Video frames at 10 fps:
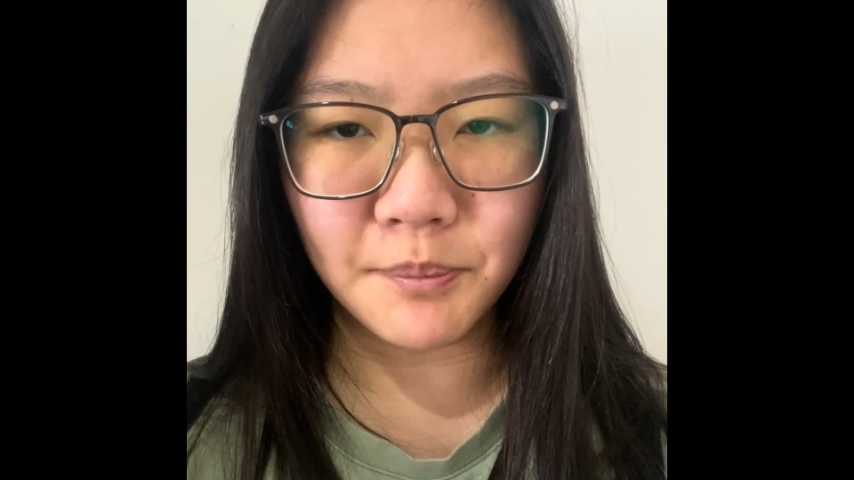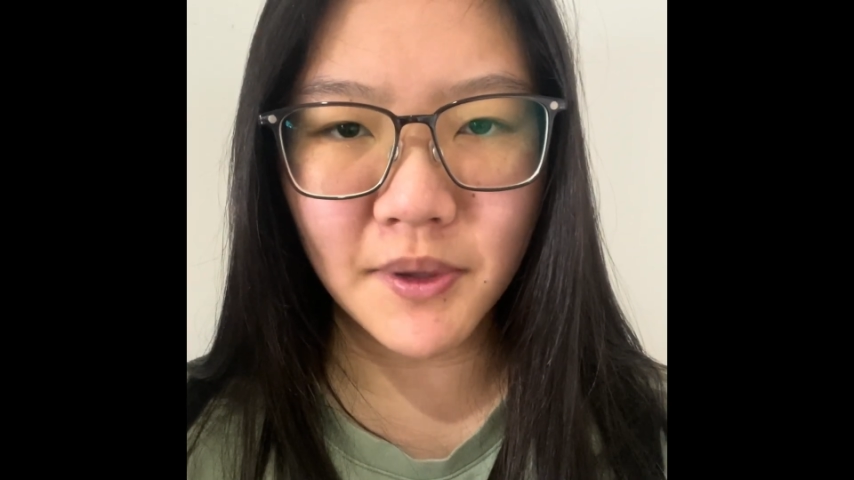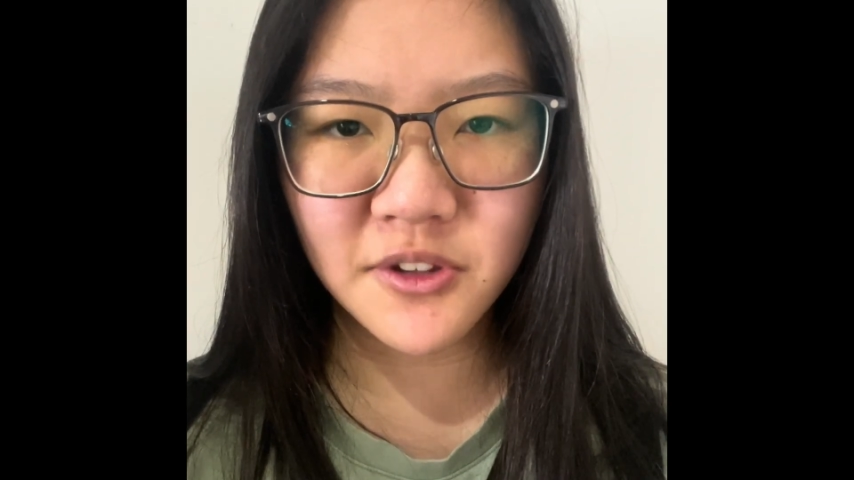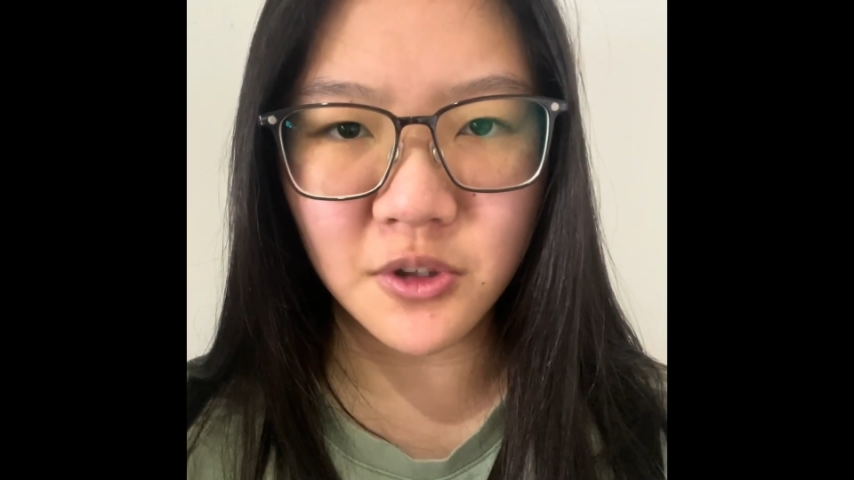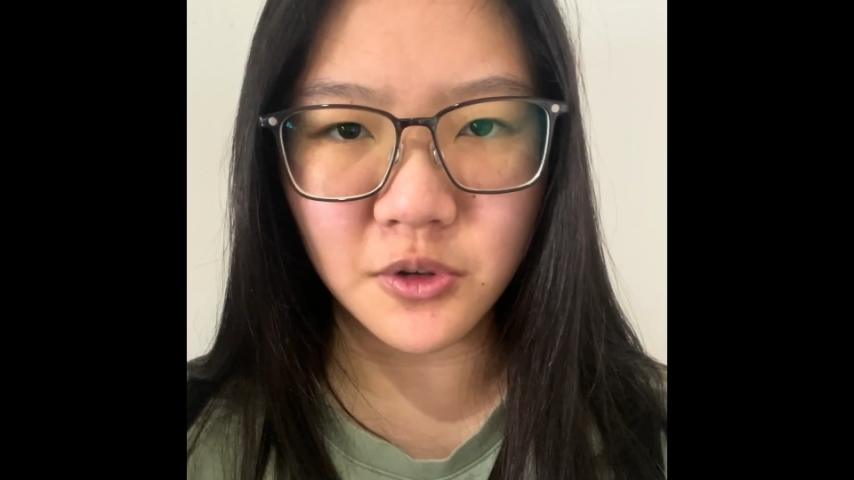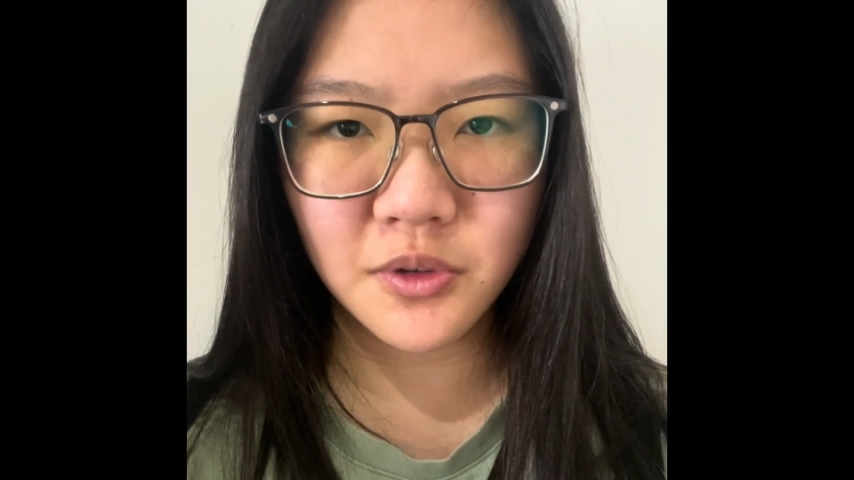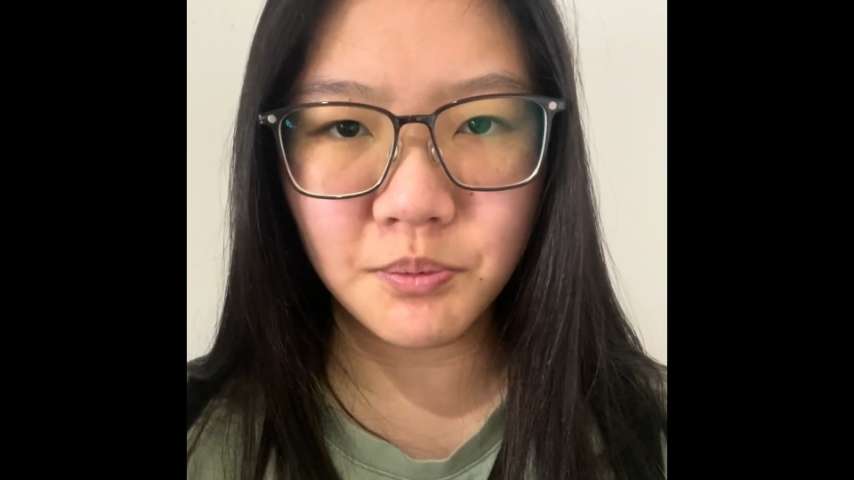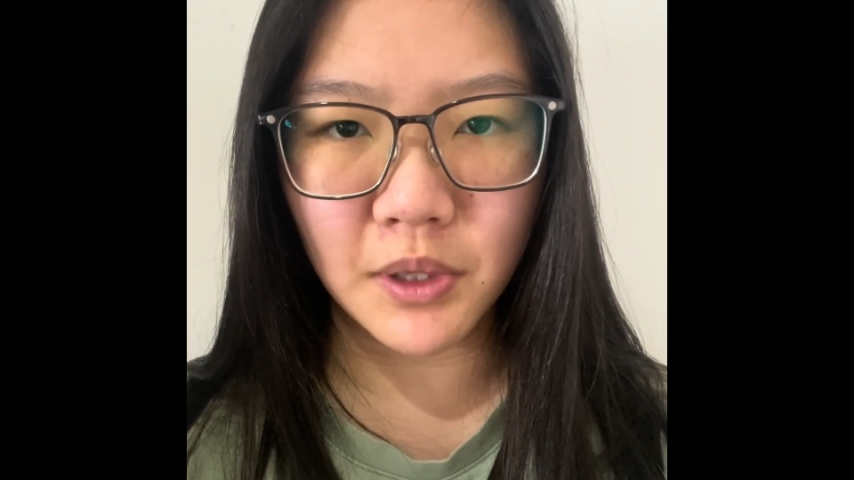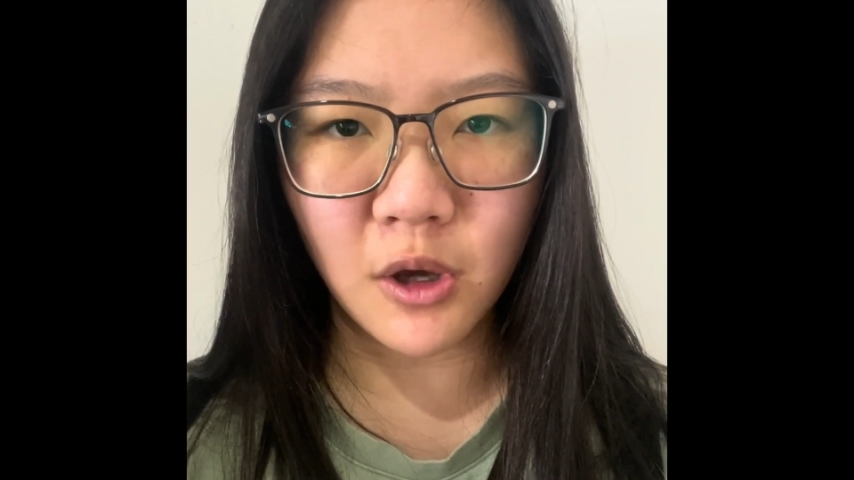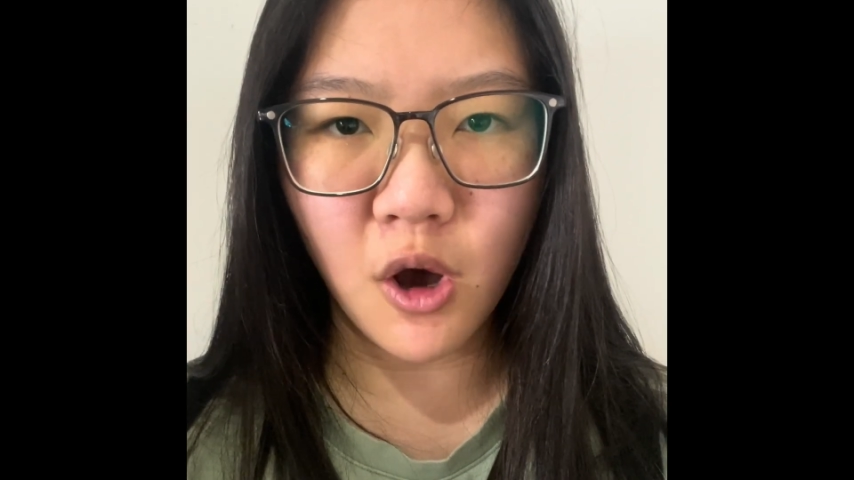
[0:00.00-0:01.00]
on my
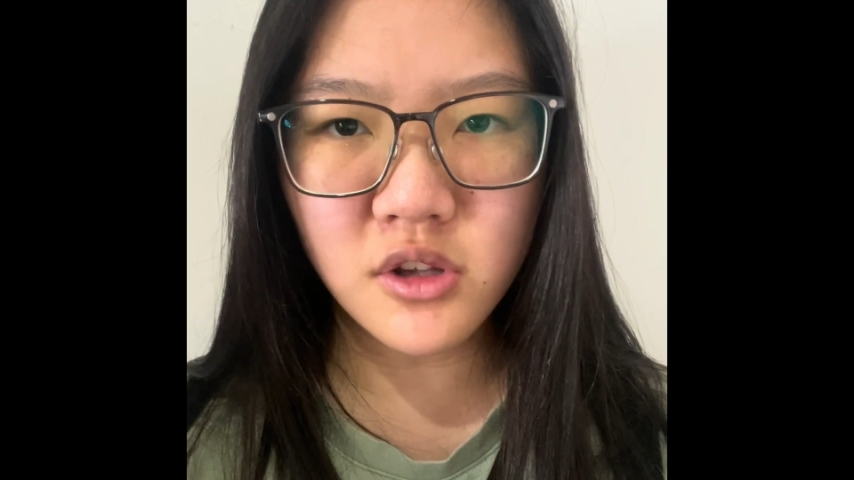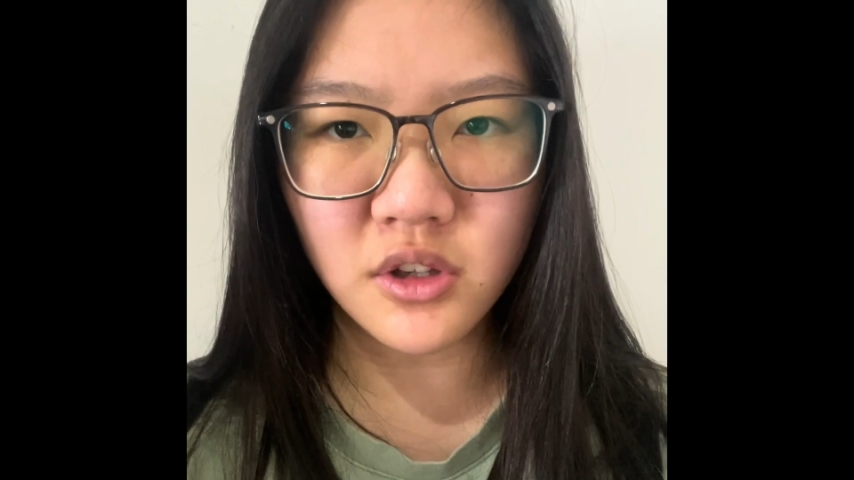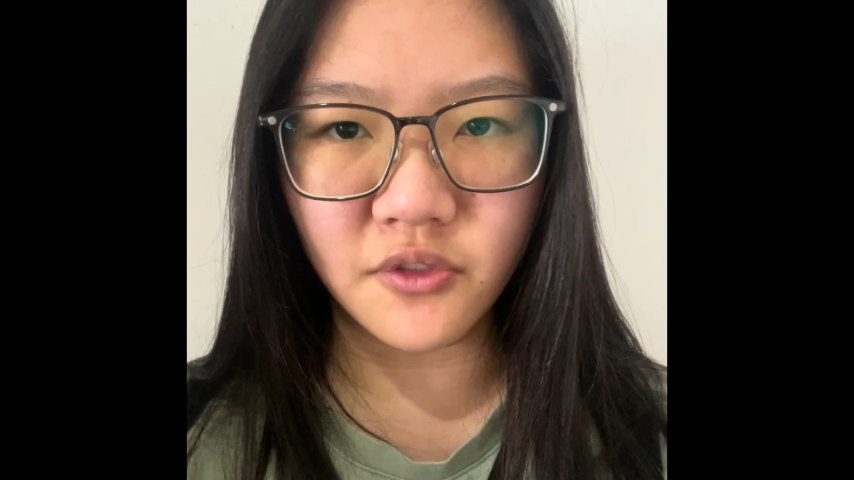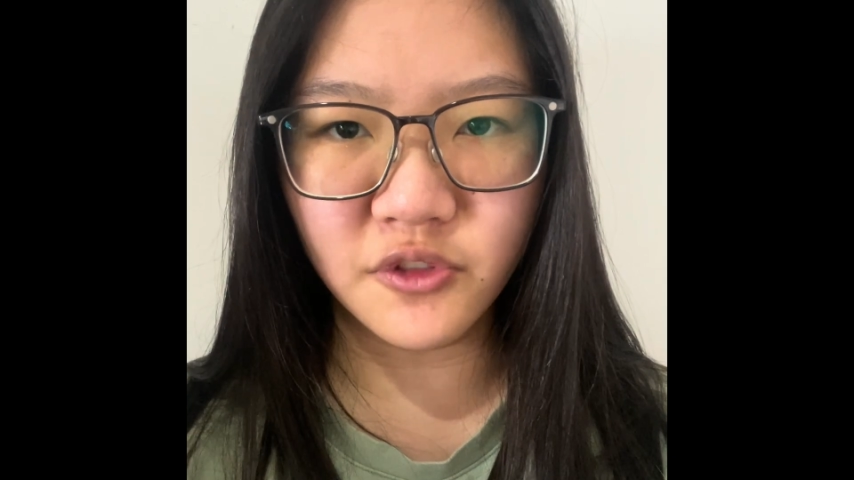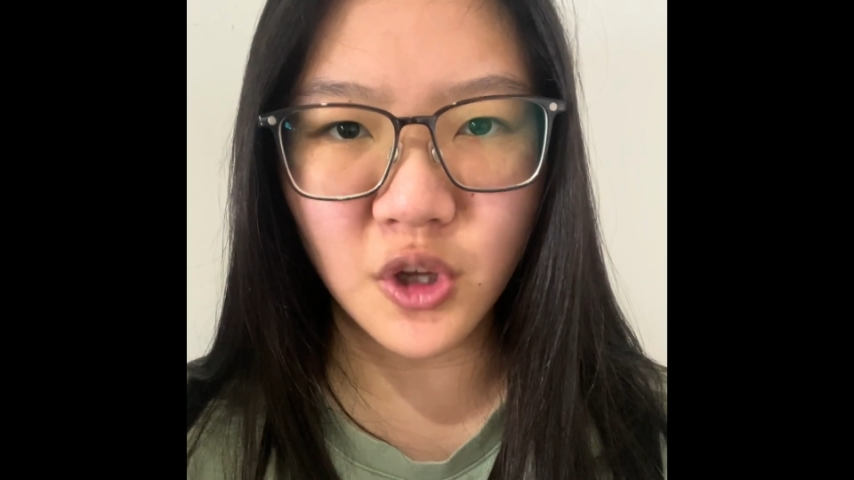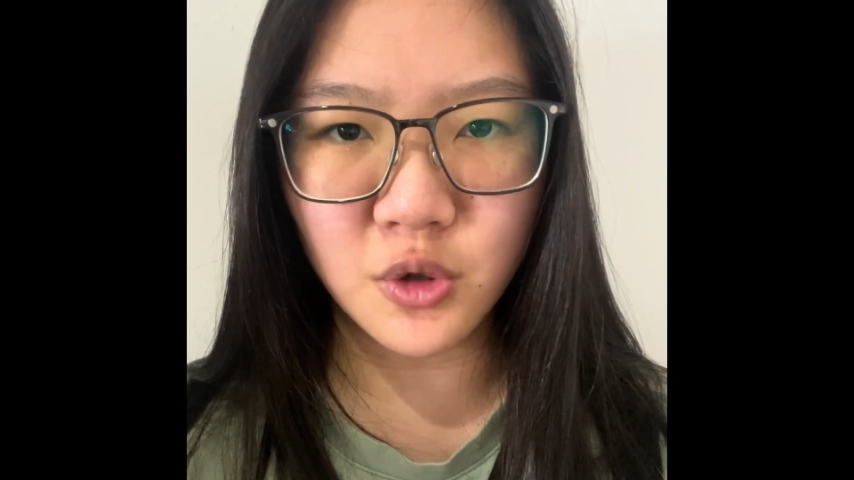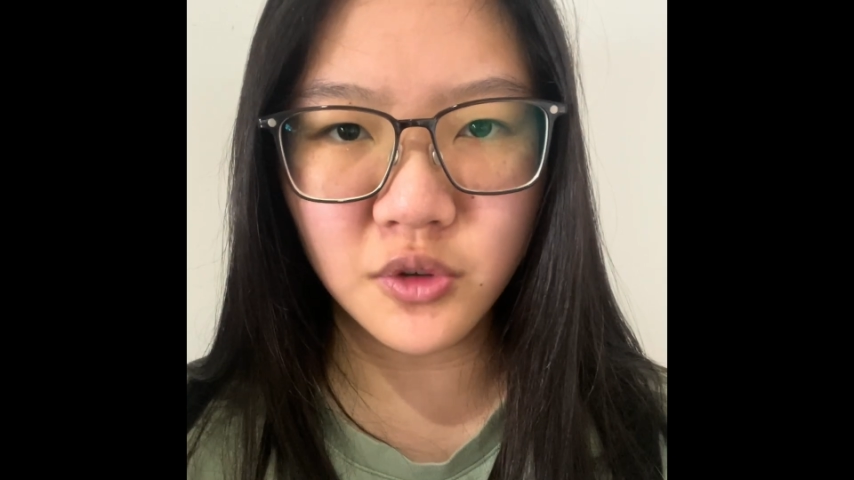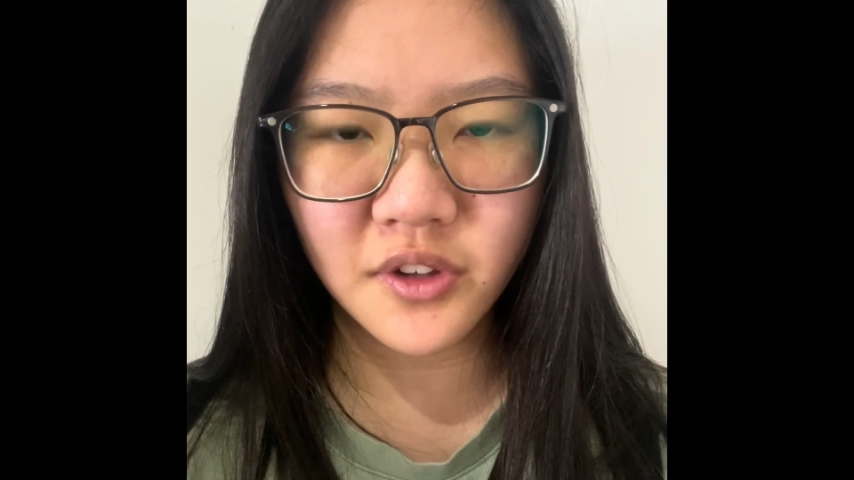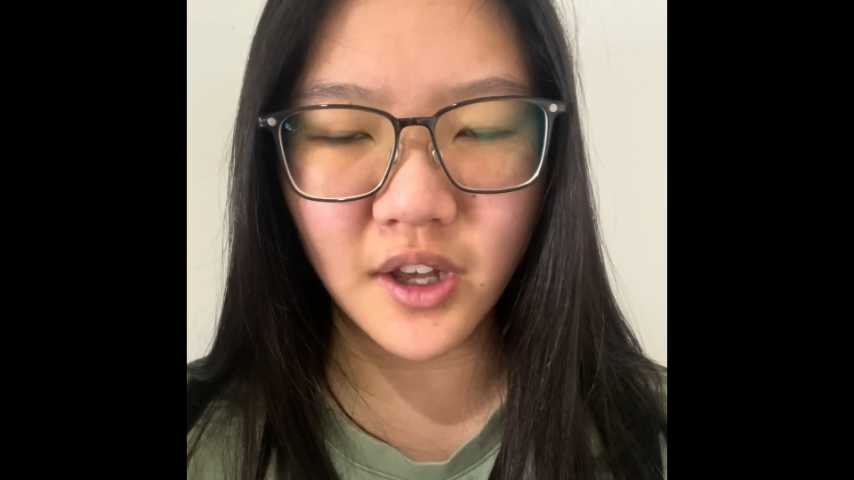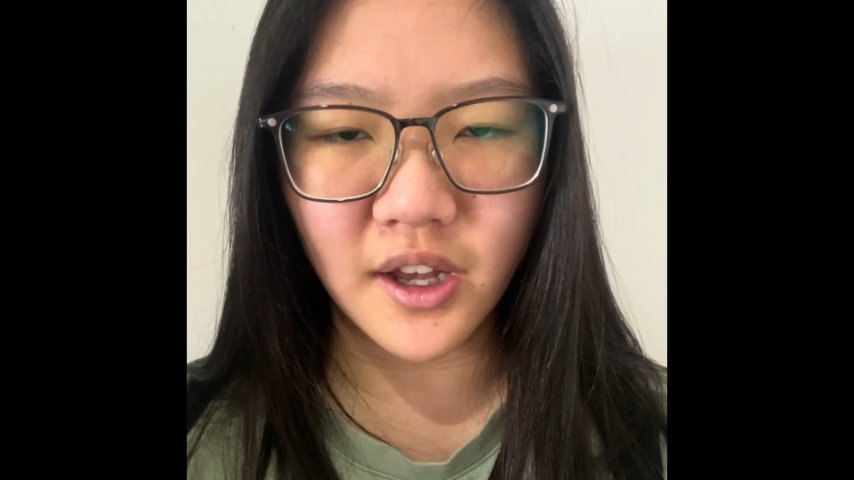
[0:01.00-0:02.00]
muscles because
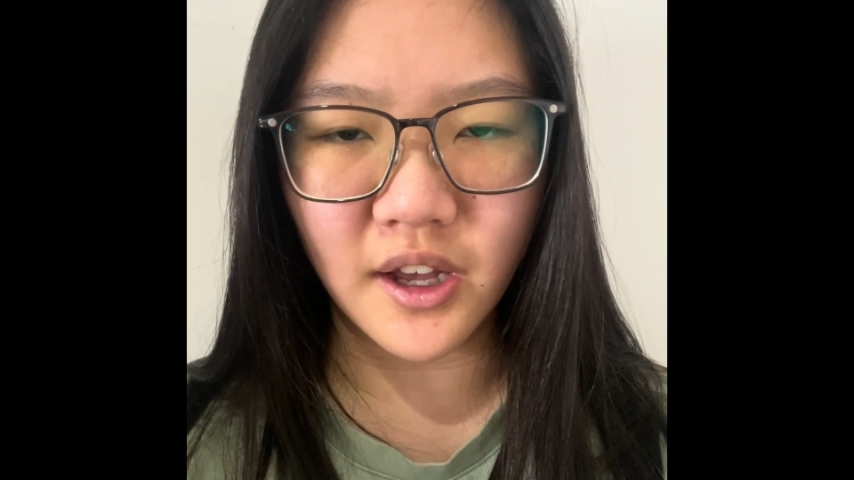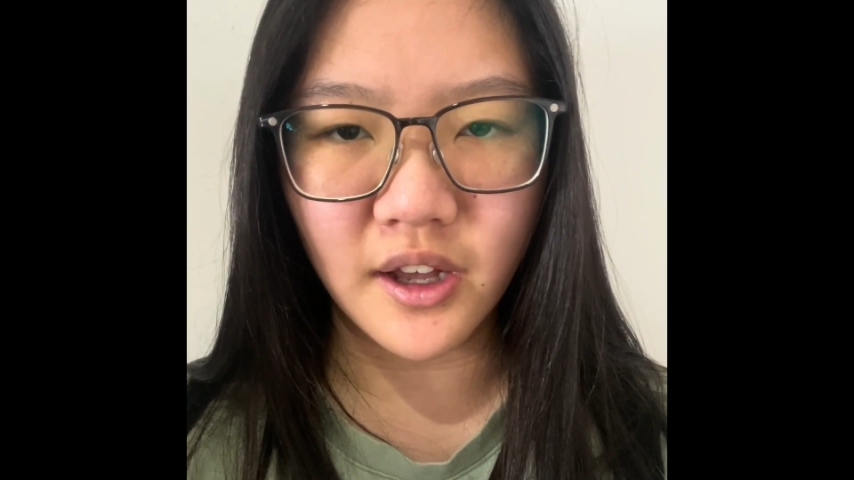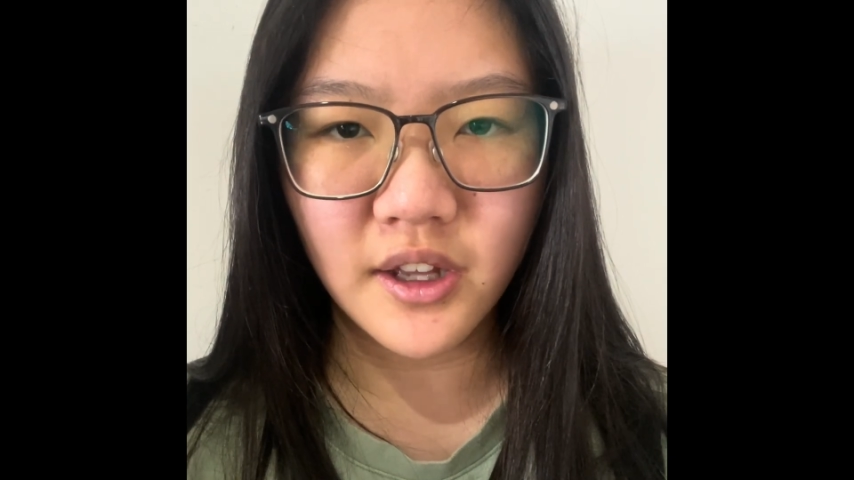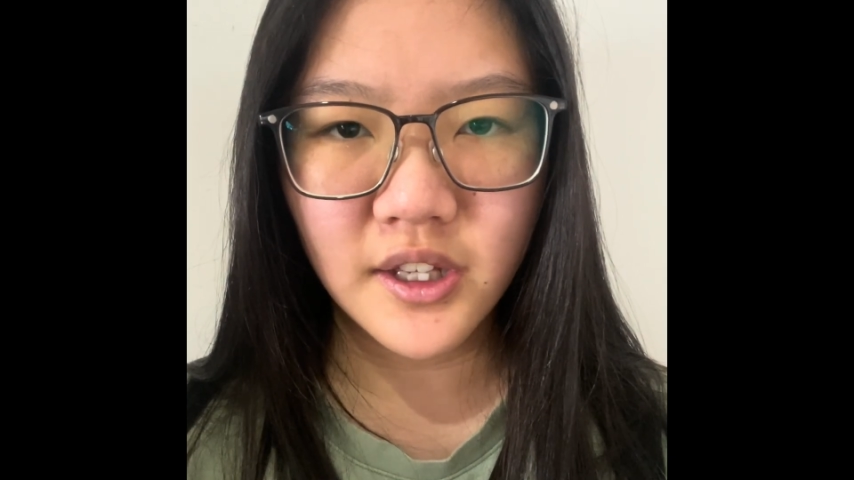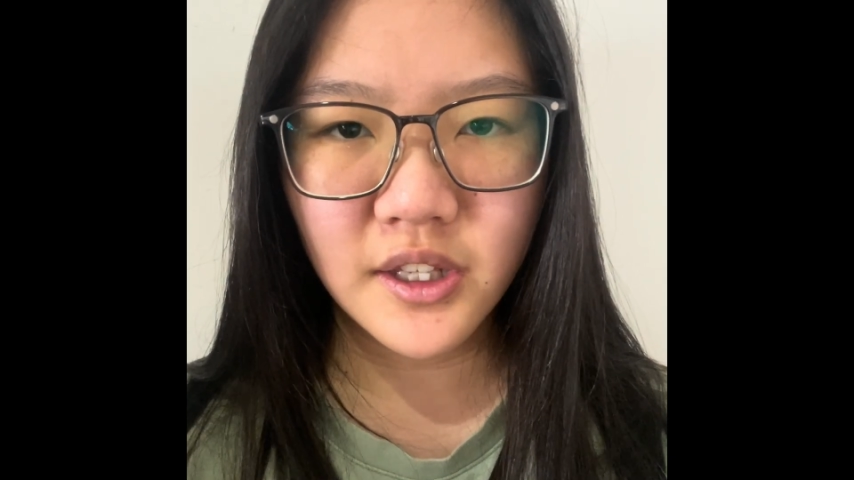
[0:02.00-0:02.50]
of those